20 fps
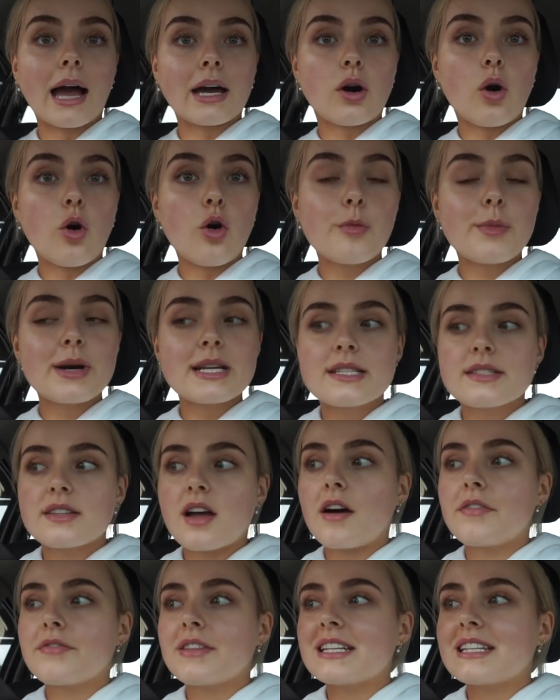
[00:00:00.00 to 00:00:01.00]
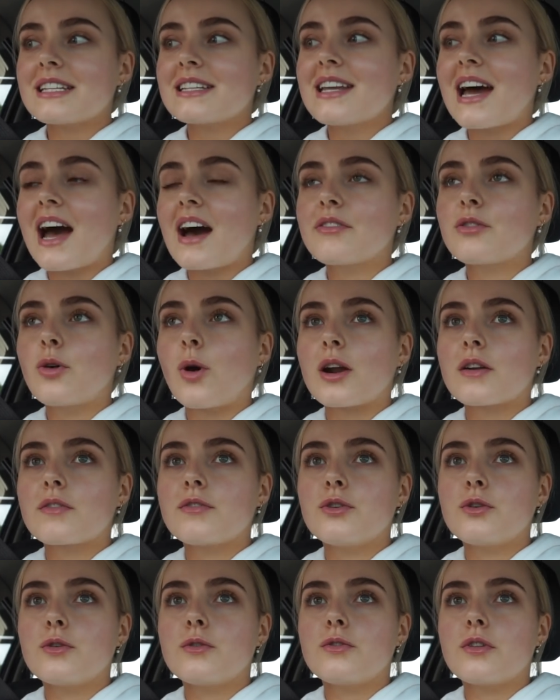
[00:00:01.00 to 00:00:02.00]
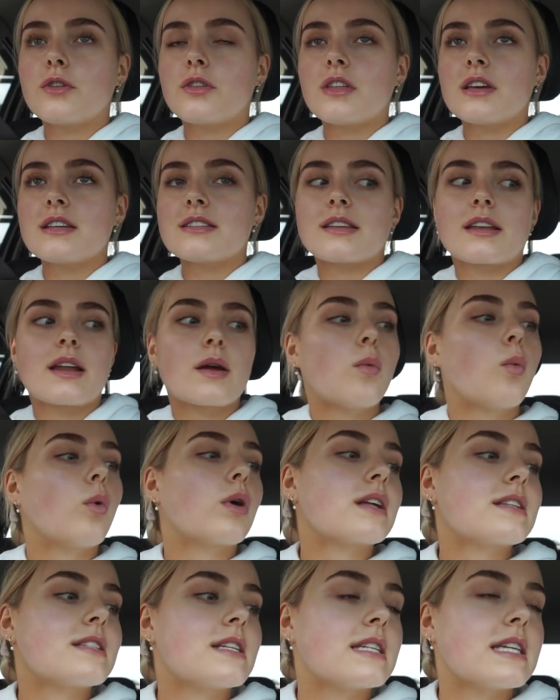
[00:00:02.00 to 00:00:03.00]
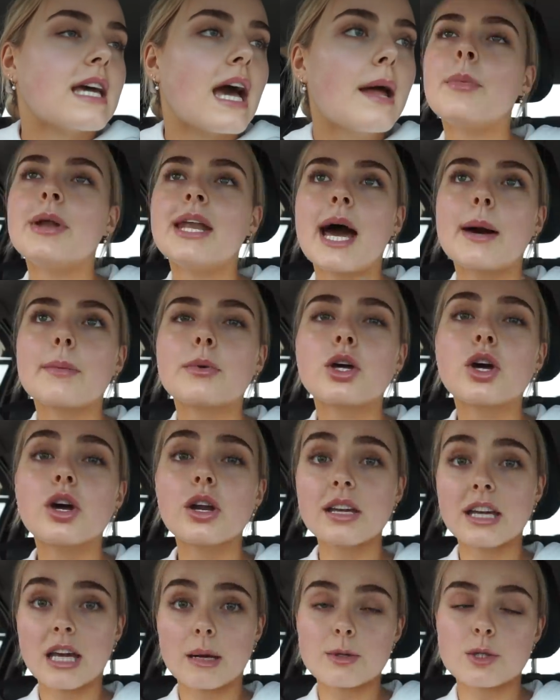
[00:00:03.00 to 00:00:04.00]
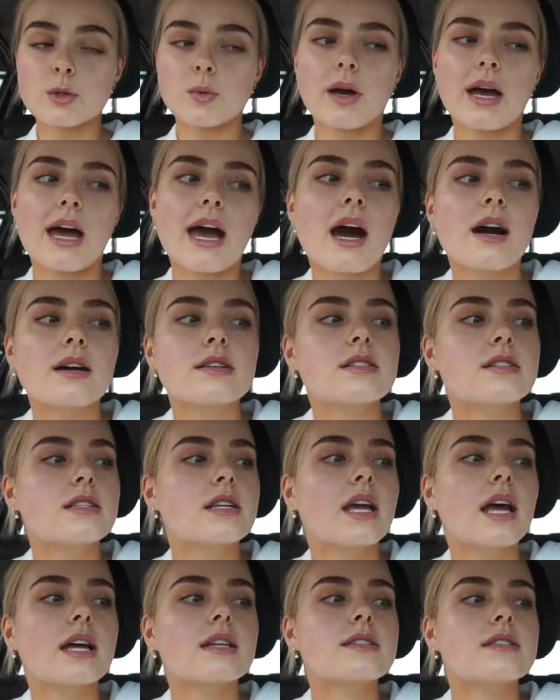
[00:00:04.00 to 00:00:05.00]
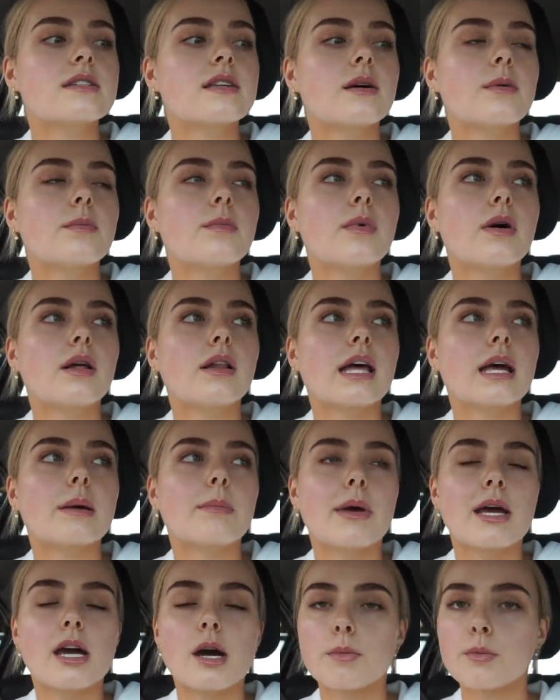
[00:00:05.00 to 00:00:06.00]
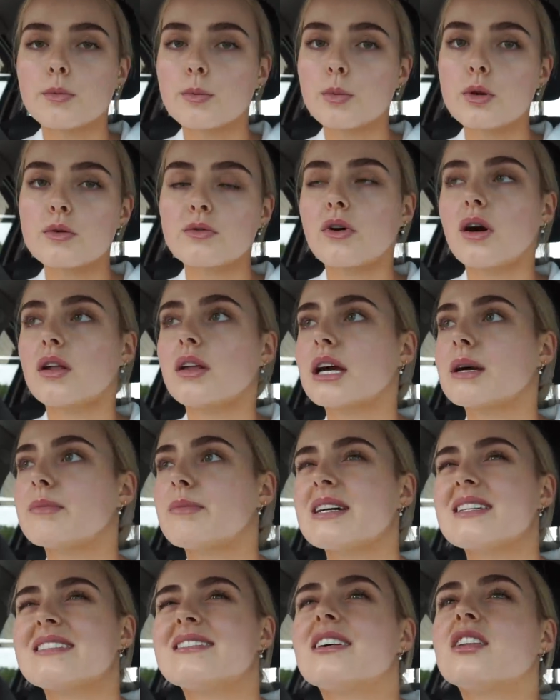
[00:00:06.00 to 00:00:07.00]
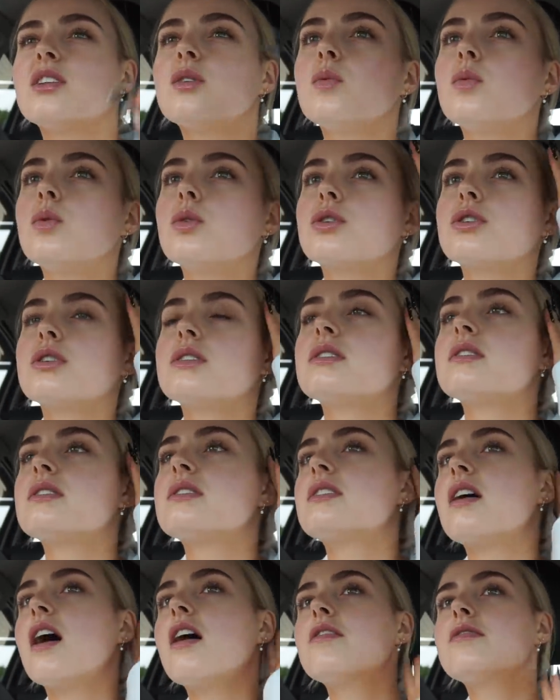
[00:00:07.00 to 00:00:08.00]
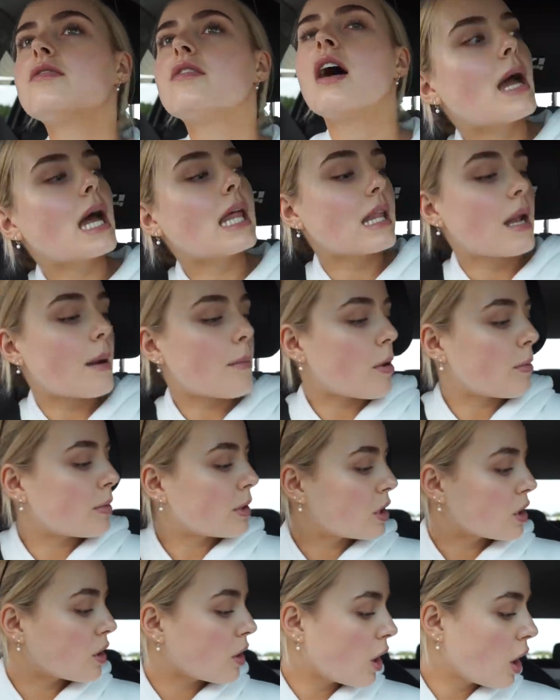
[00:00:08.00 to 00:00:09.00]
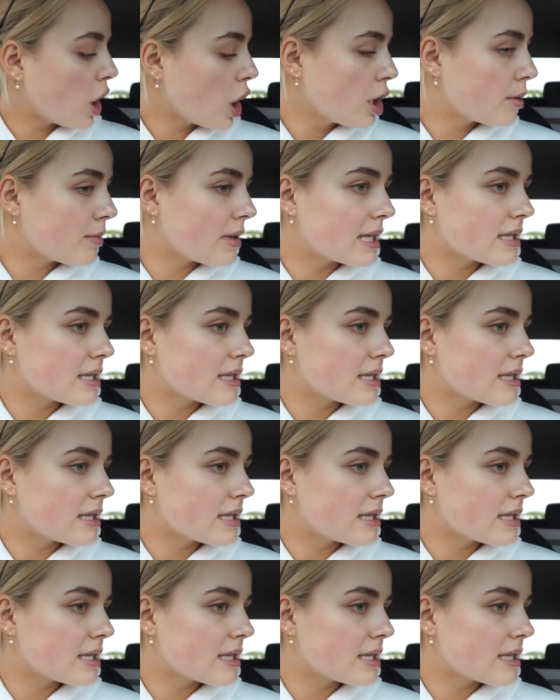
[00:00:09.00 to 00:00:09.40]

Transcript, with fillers: I got all my stuff. They didn't have quite a few of the things that I wanted to get. But now I'm gonna go to Chemist Warehouse to get some like makeup remover, like micellar water and stuff. And then I'm probably gonna go home.